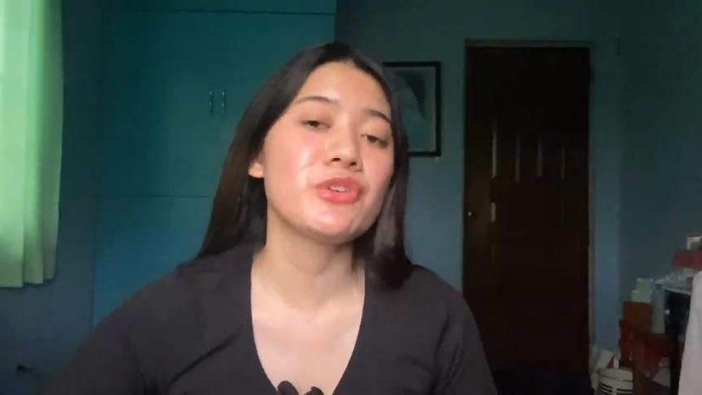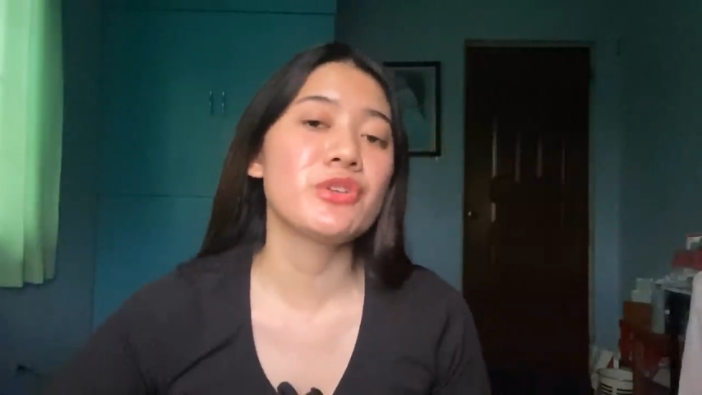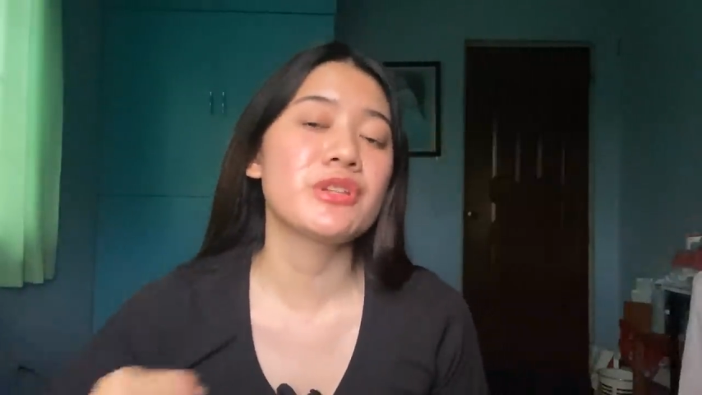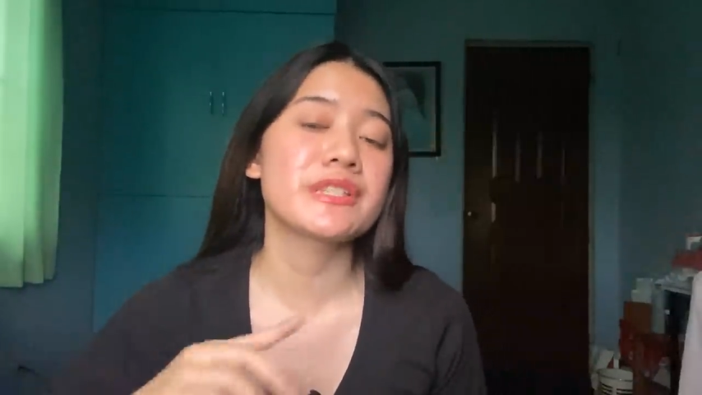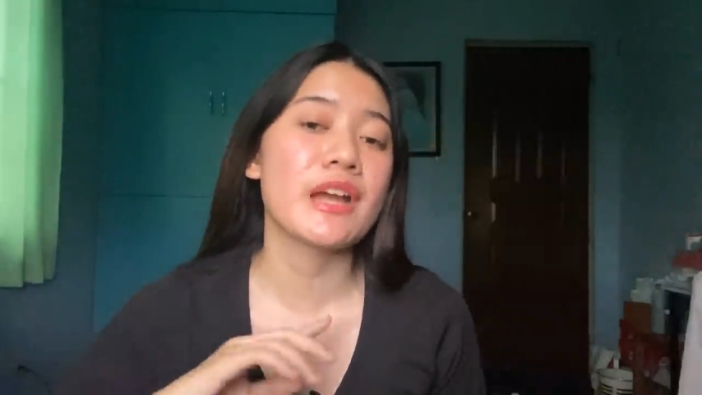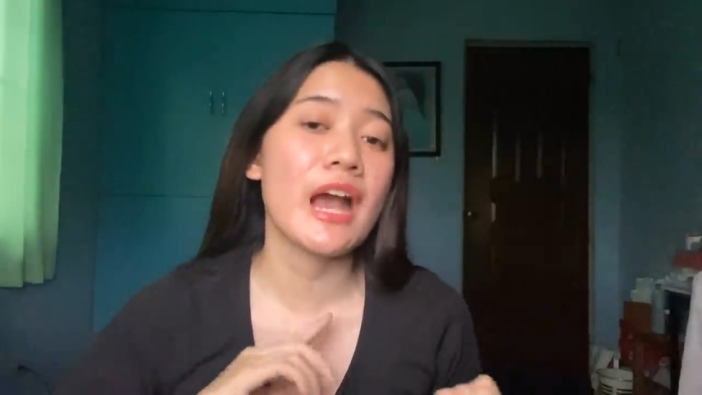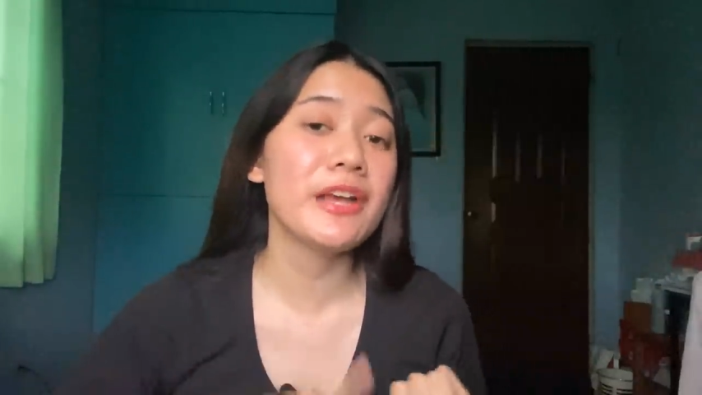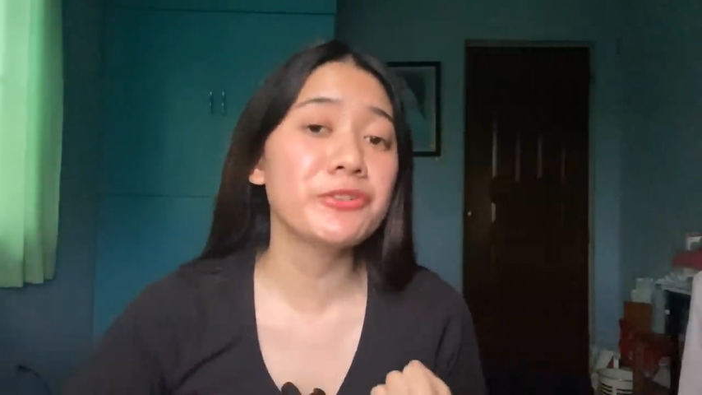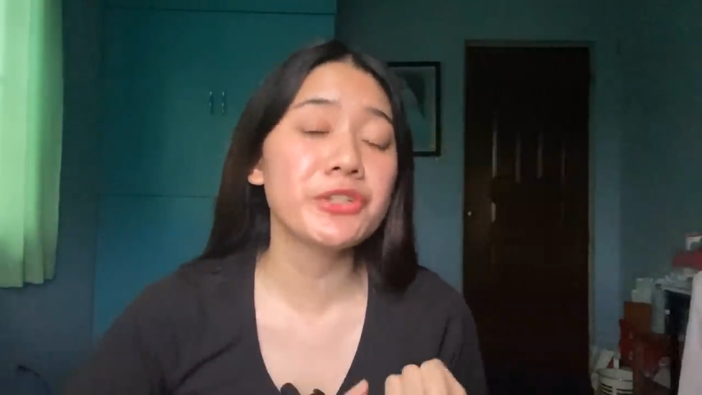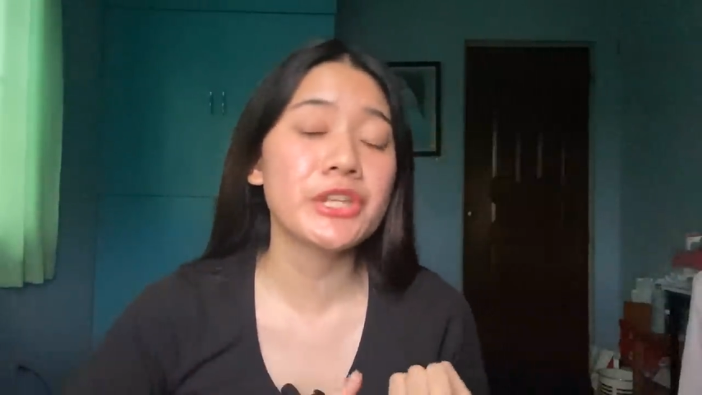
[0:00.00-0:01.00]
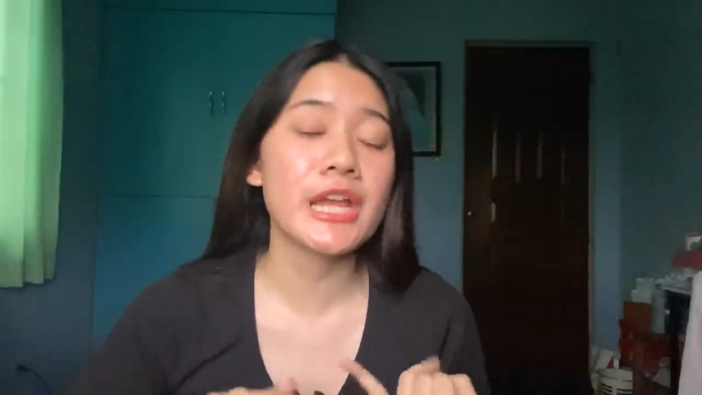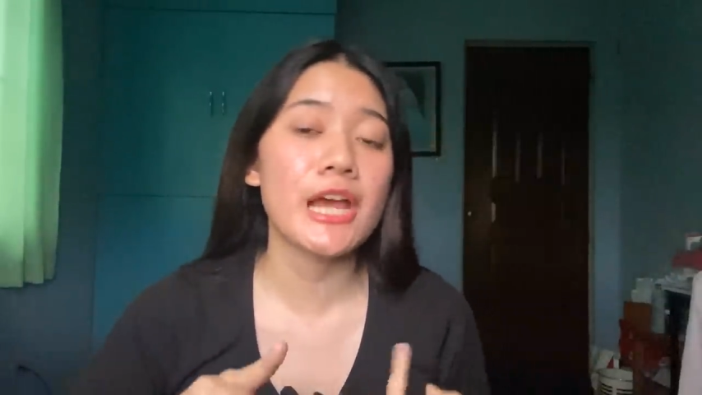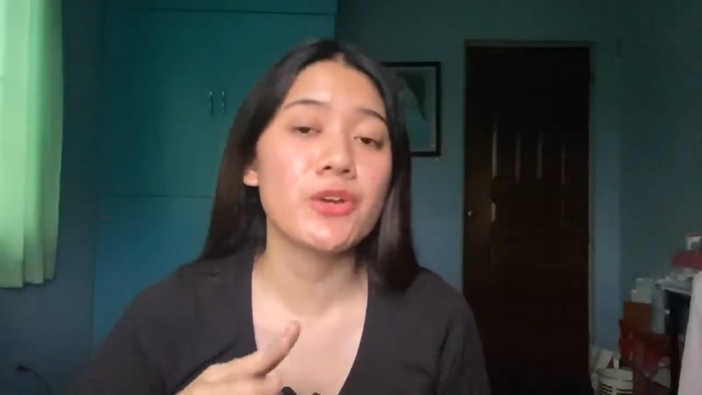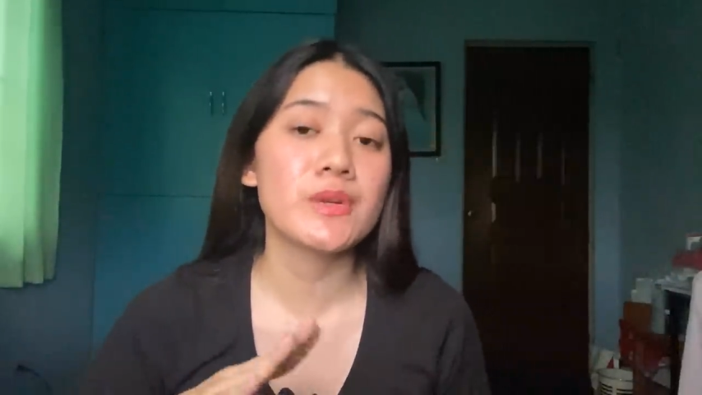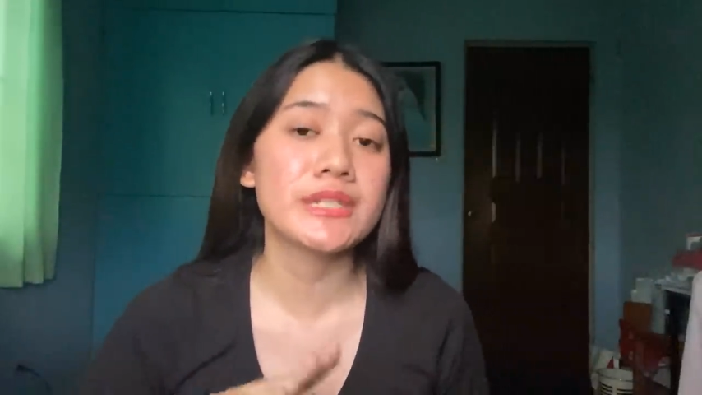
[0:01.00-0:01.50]
yun sa Android and
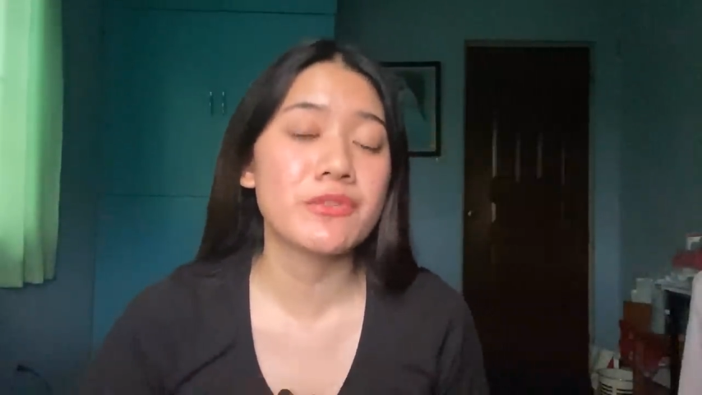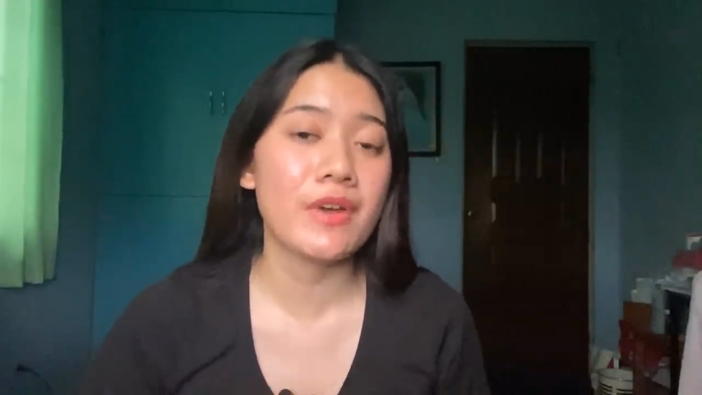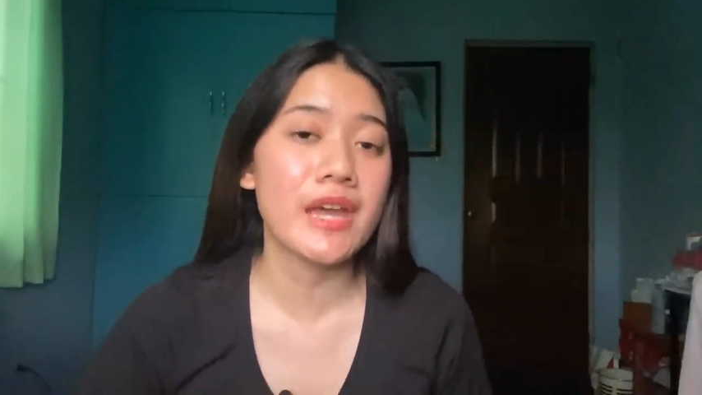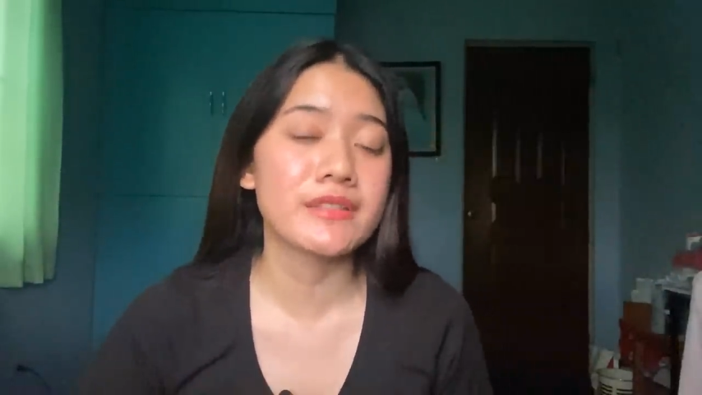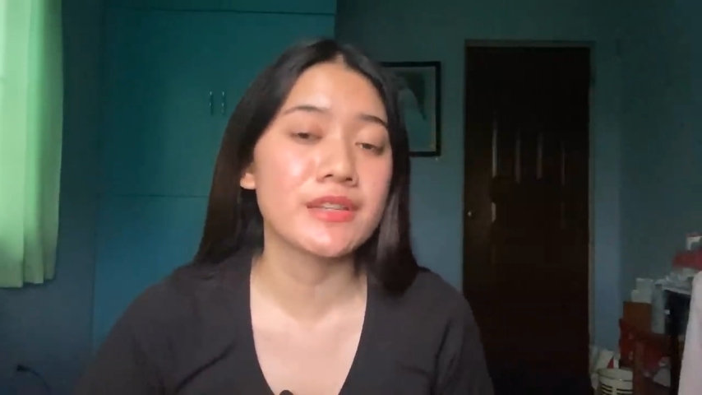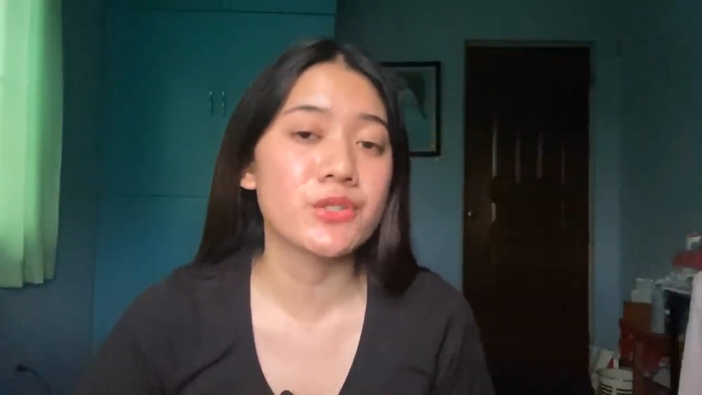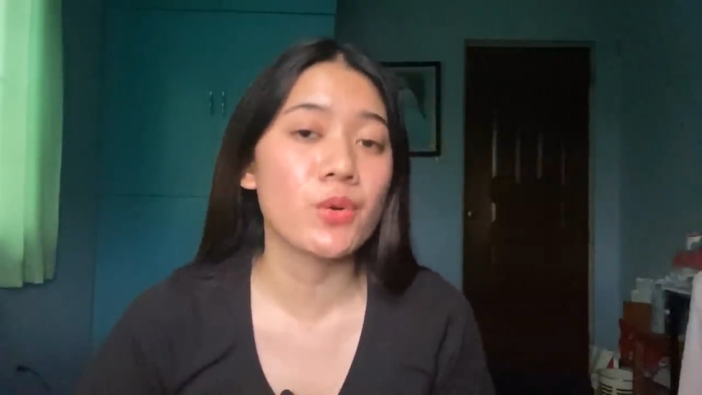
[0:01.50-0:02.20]
iOS devices.